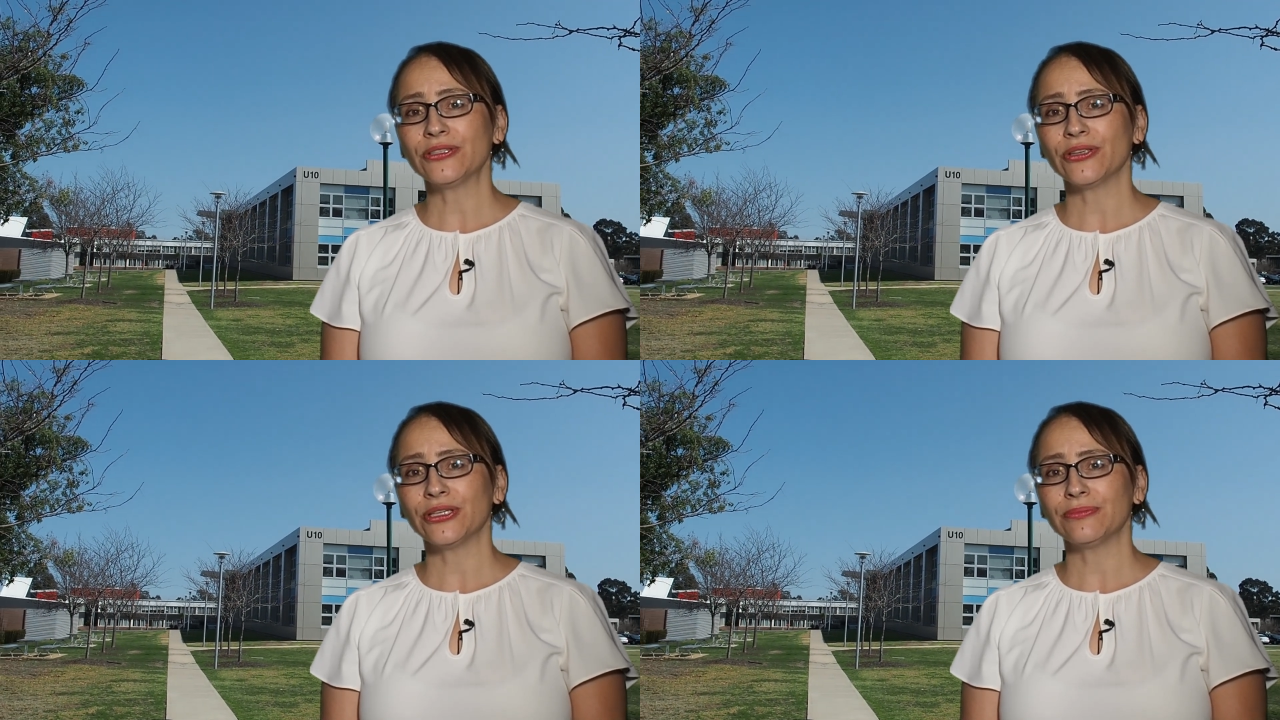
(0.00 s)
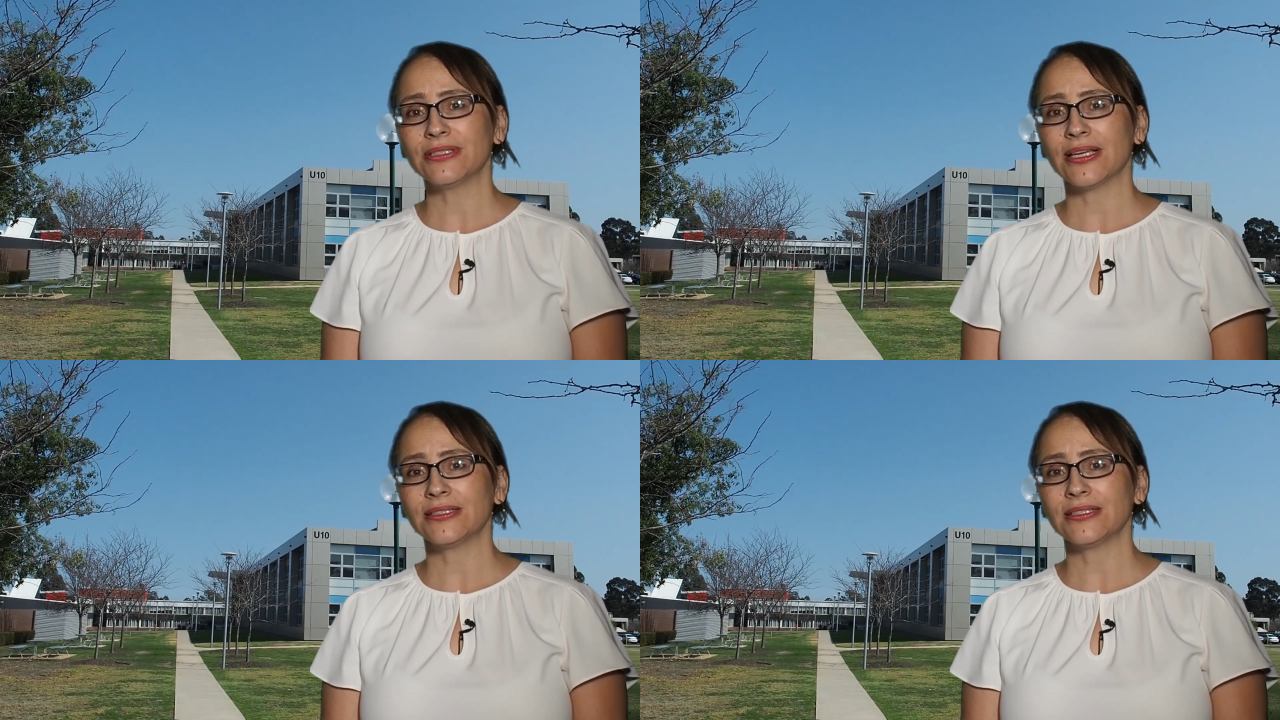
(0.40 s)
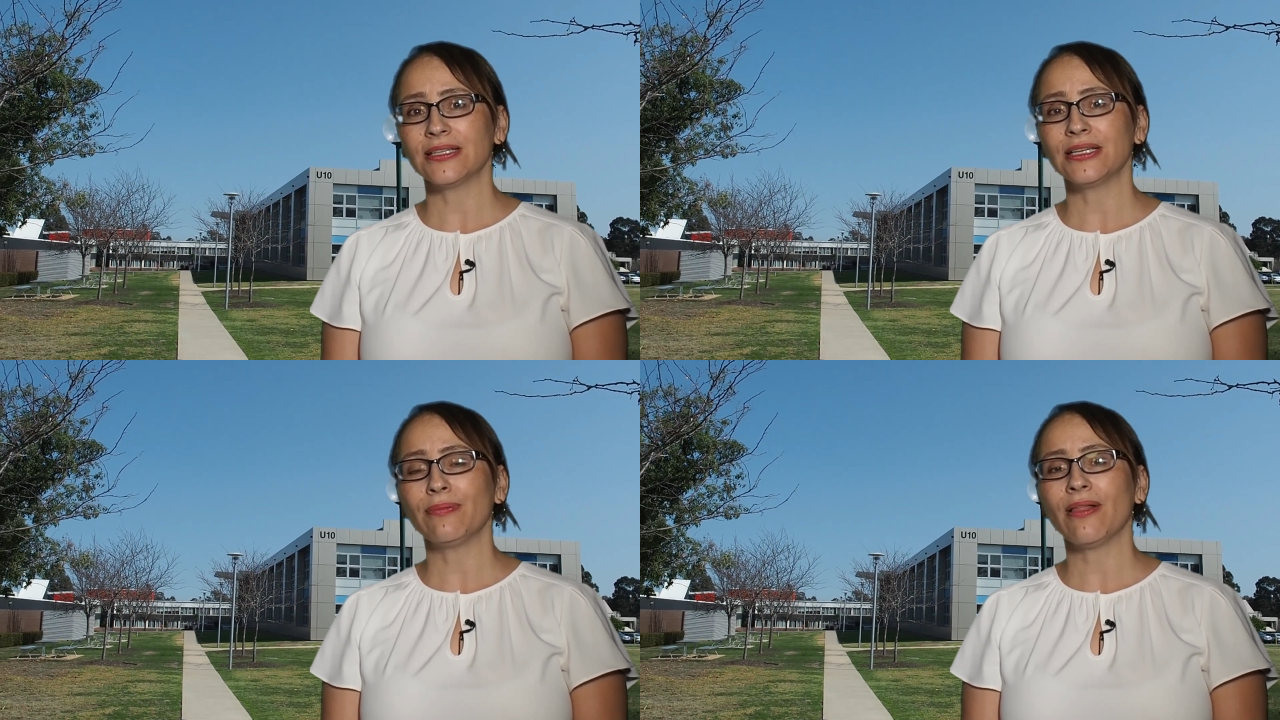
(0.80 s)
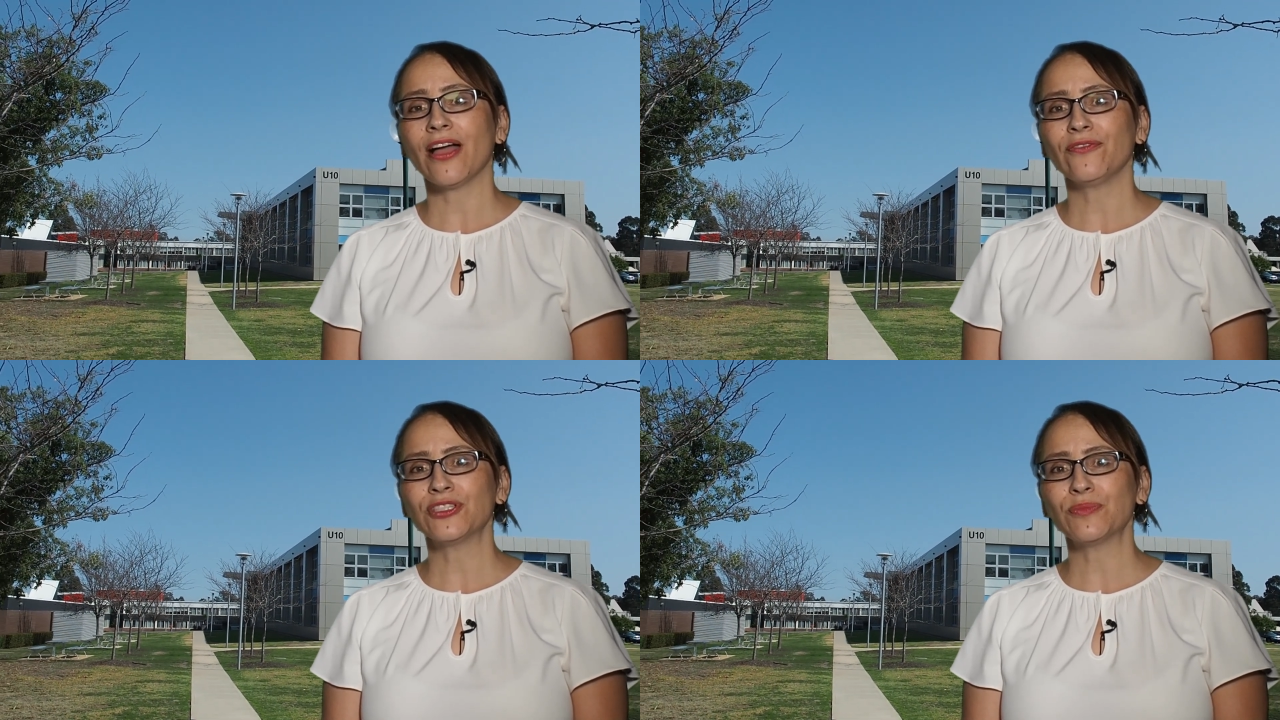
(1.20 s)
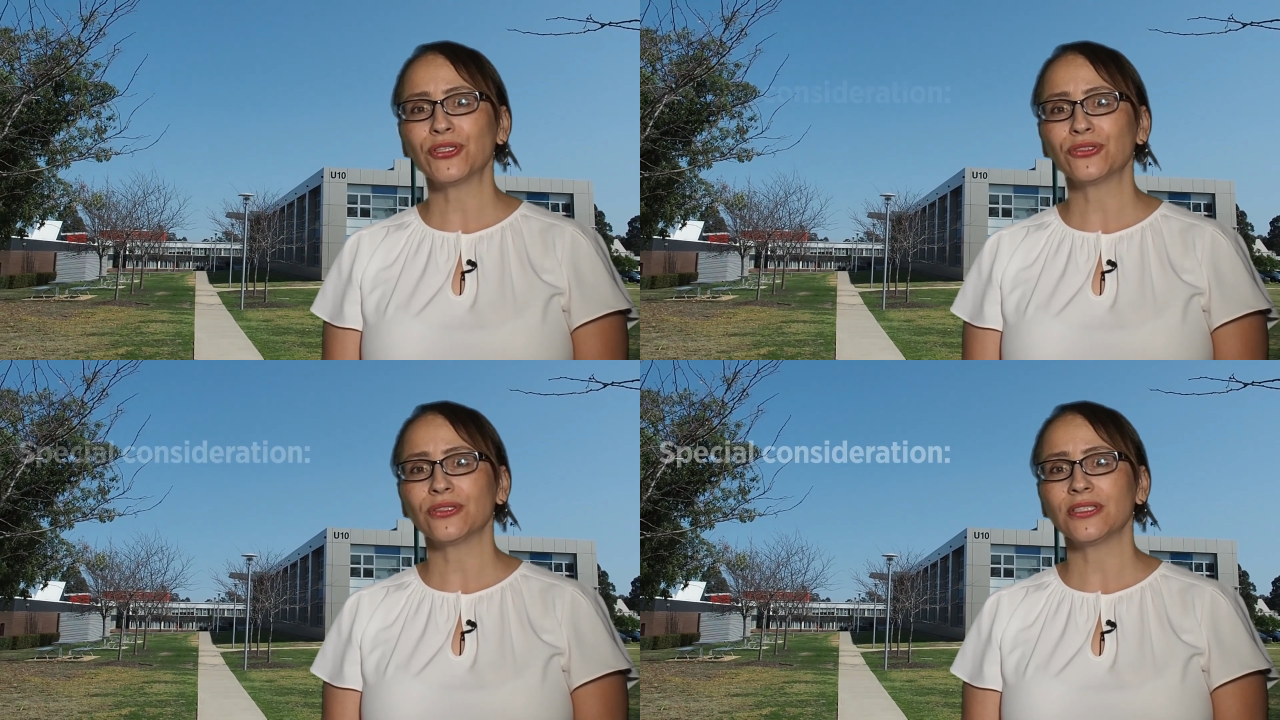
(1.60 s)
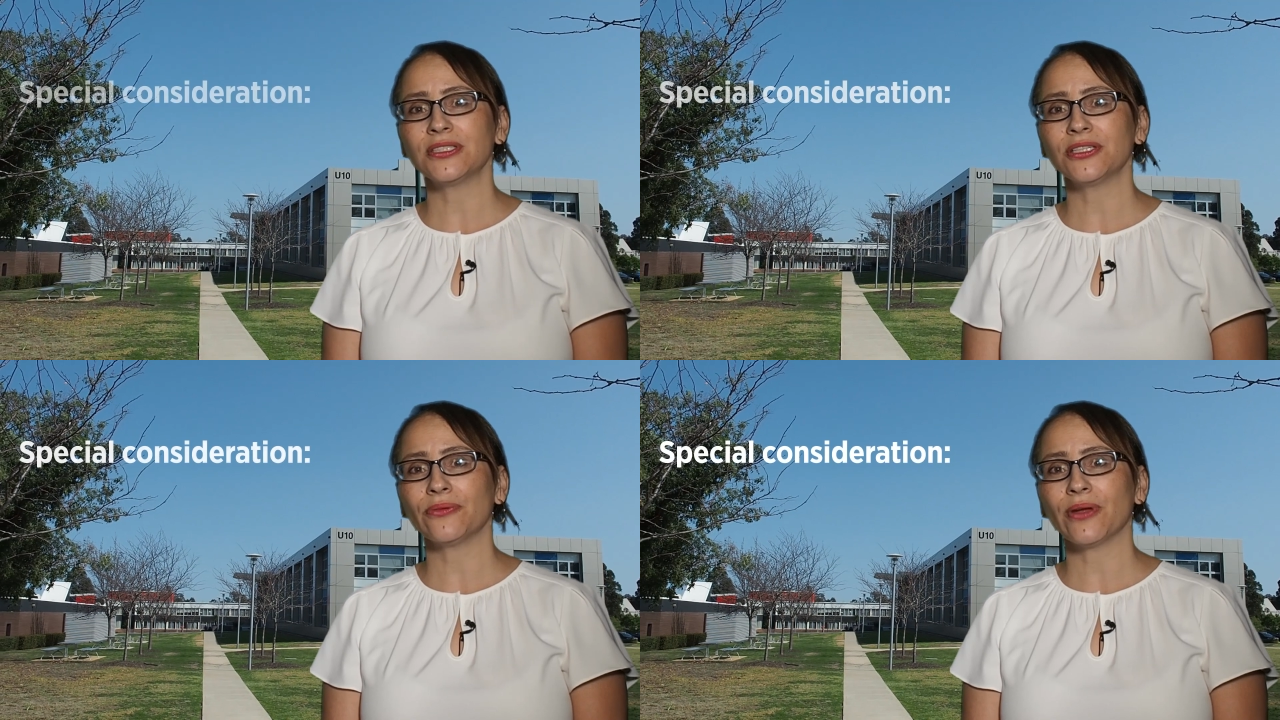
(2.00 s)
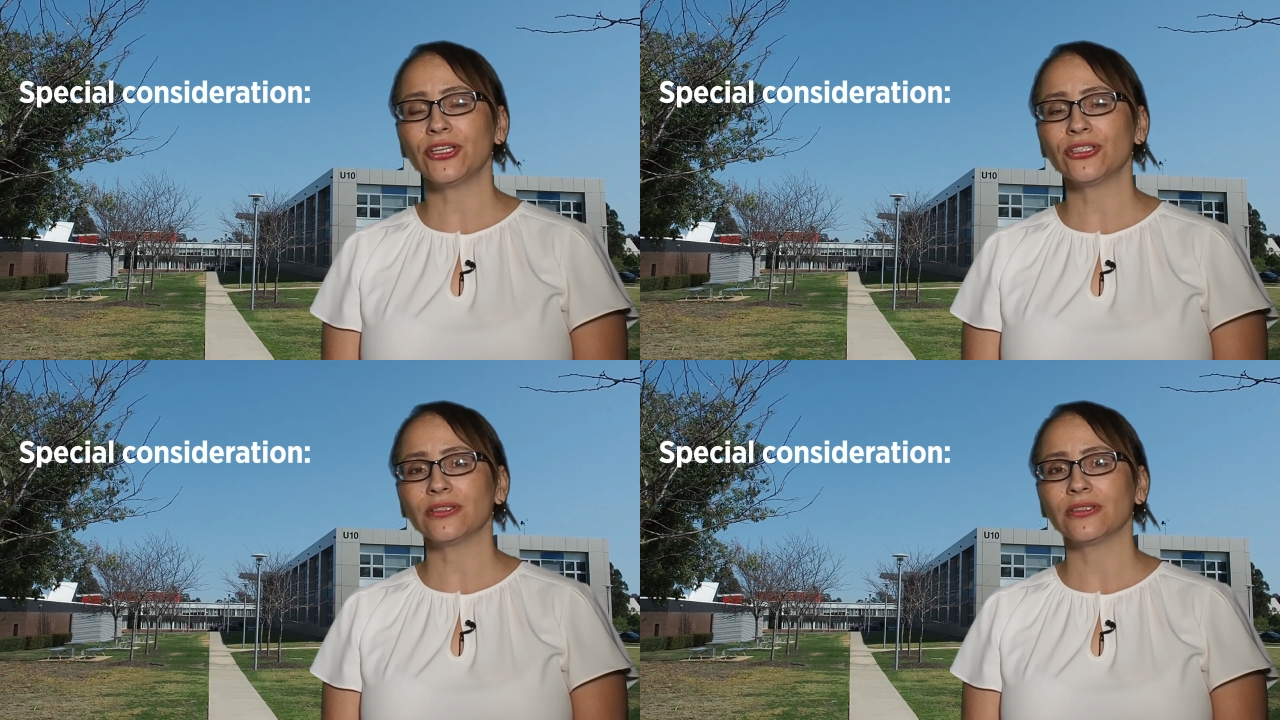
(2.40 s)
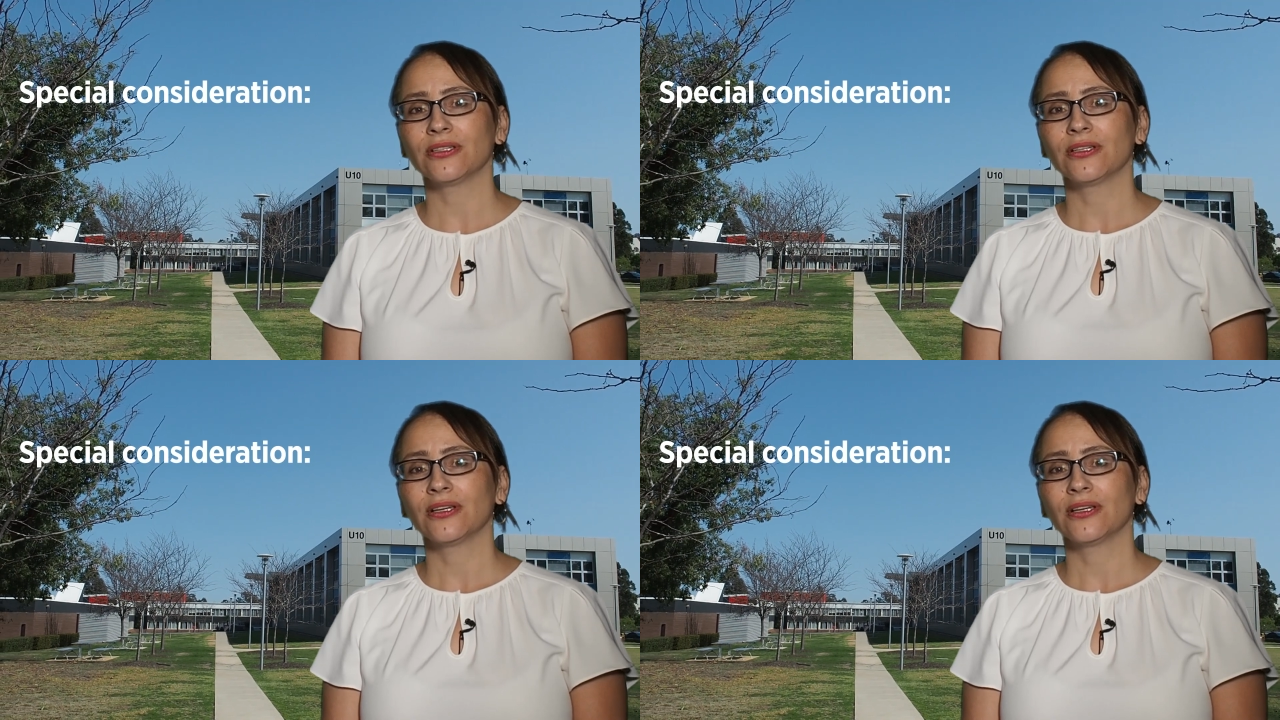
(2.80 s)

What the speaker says: circumstances and apply for special consideration.